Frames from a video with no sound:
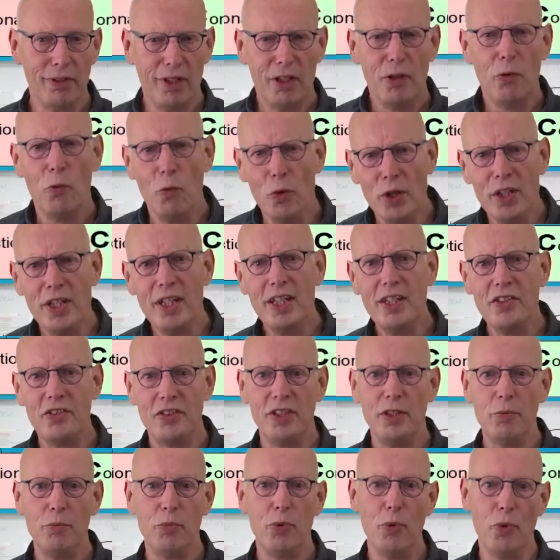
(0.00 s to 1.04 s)
What is
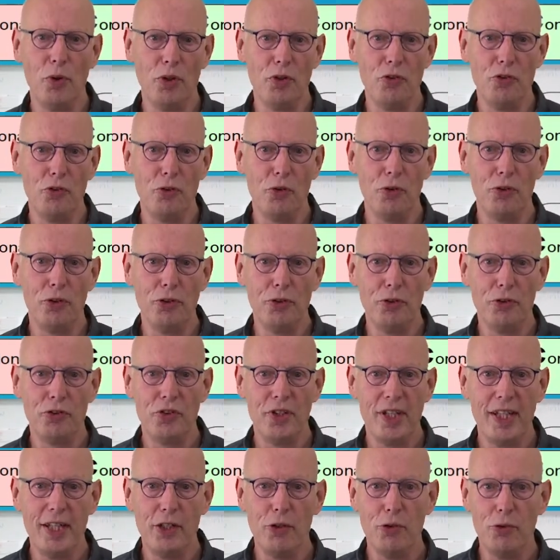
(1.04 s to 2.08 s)
important to all your
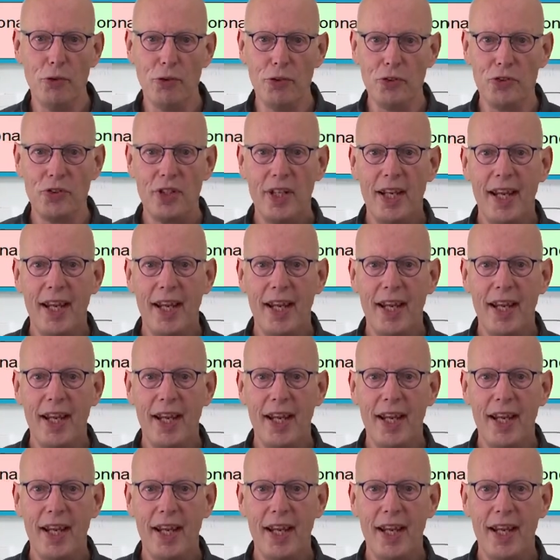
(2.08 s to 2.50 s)
stakeholders?